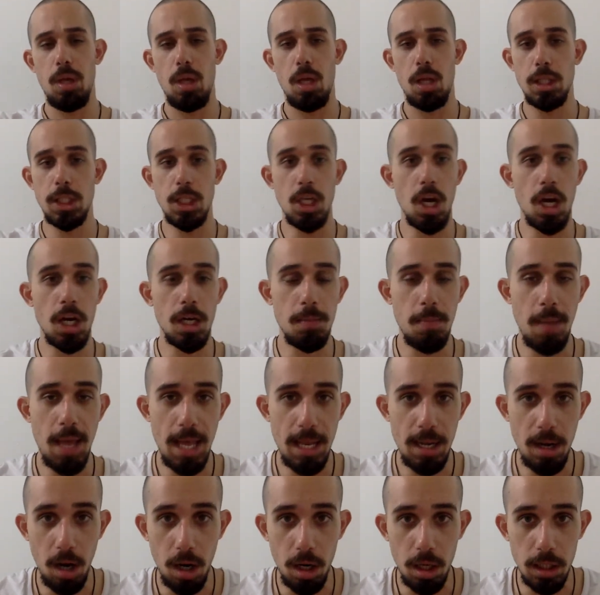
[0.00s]
young
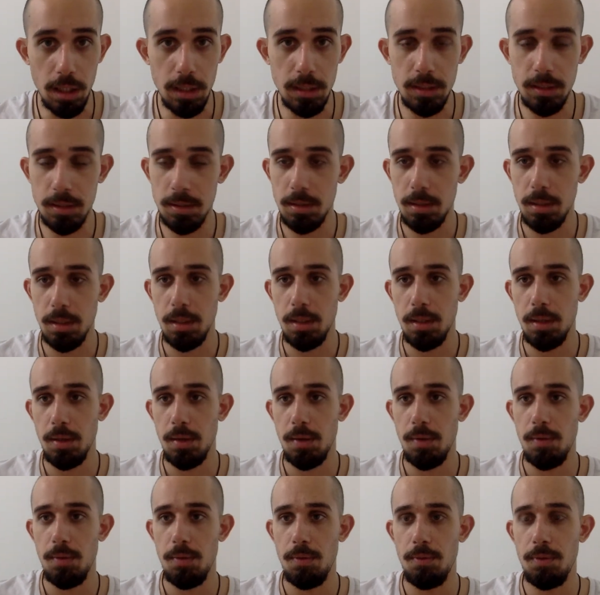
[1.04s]
men aren't
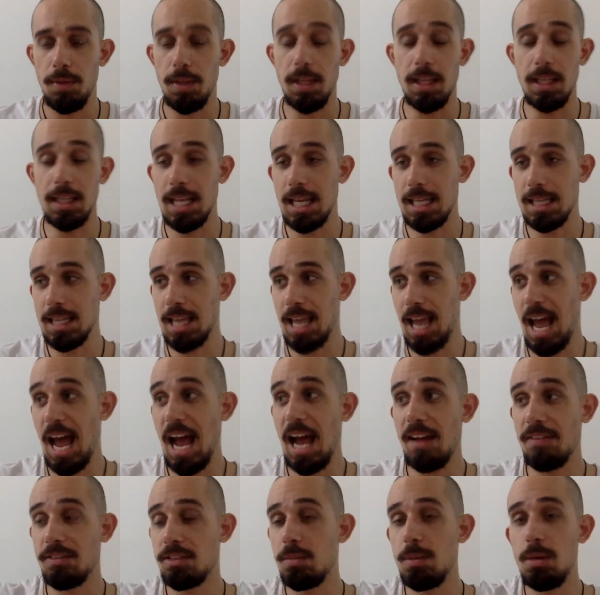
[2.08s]
feeling like they
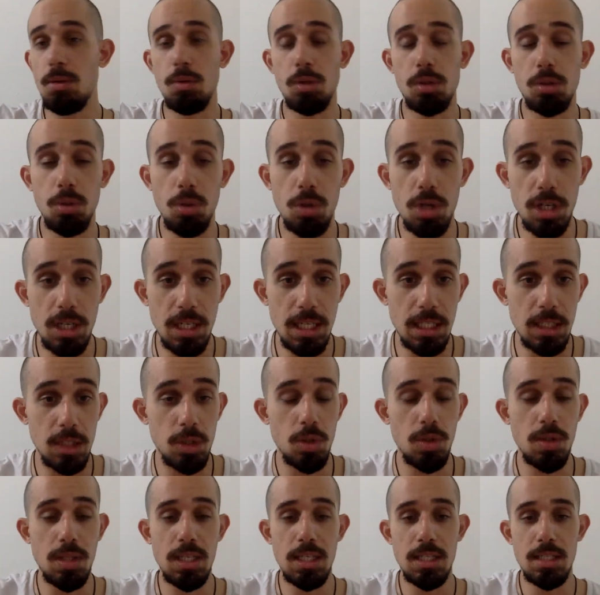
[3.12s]
have to be recruited
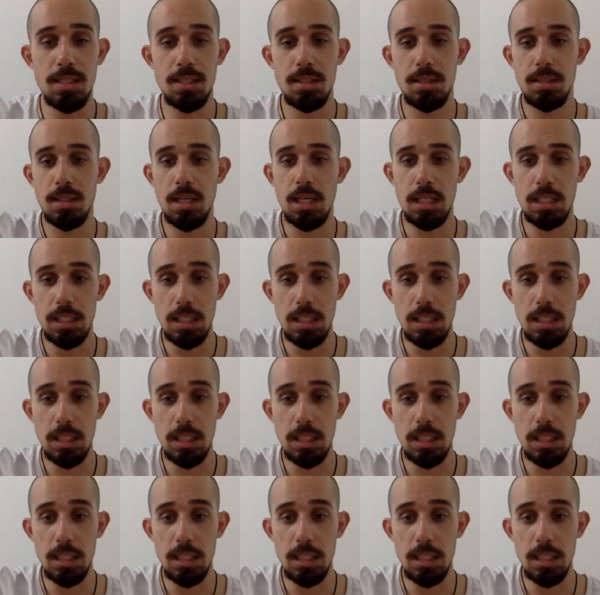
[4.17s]
into these